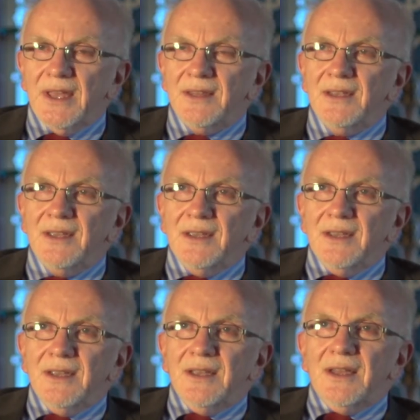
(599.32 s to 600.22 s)
And
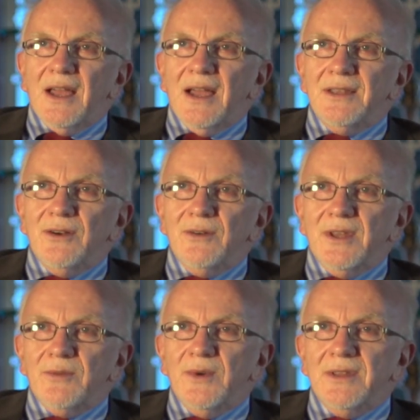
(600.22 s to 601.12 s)
I know
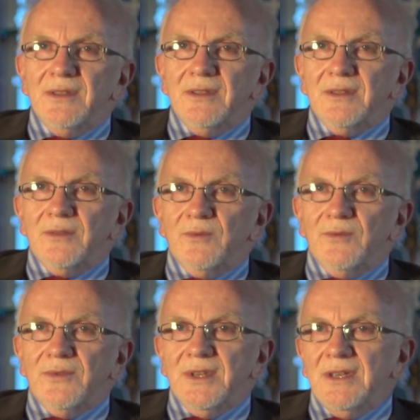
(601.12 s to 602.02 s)
that when
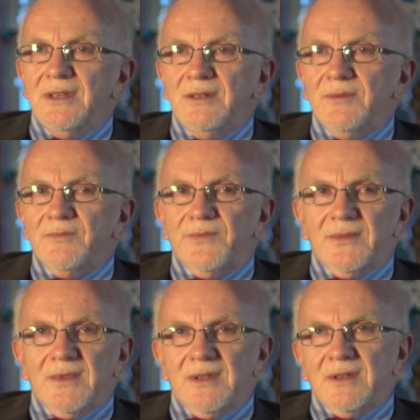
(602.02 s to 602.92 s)
the
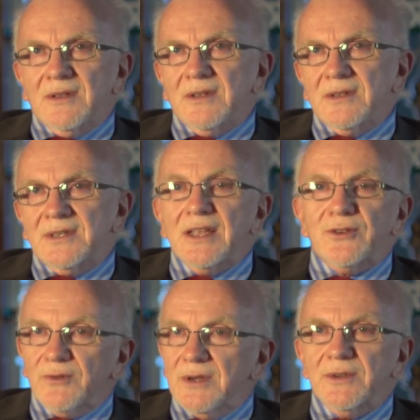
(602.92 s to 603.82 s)

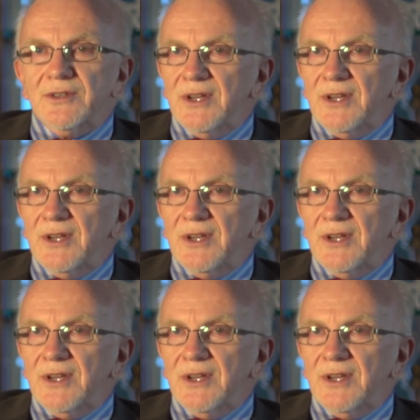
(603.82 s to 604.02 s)
century was